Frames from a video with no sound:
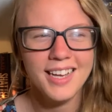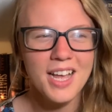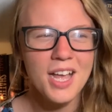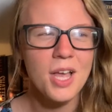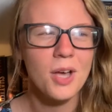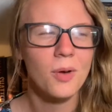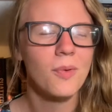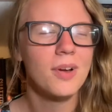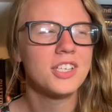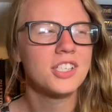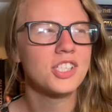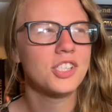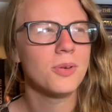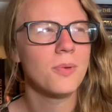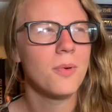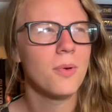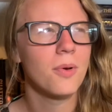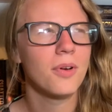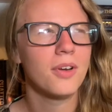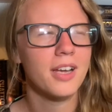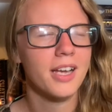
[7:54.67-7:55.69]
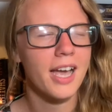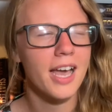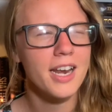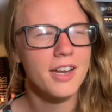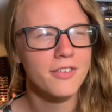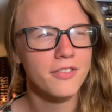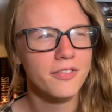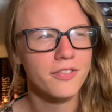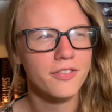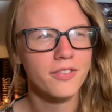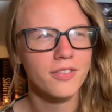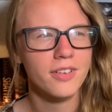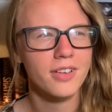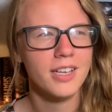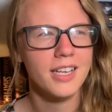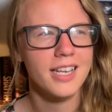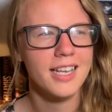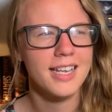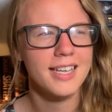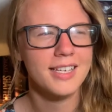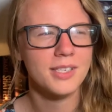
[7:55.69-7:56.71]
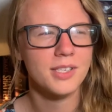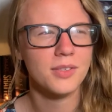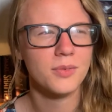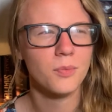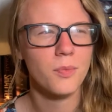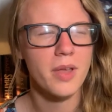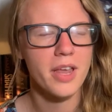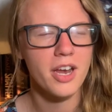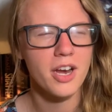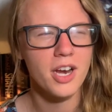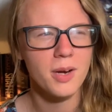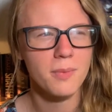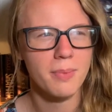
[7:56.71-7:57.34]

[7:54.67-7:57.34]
Which kind of is weird.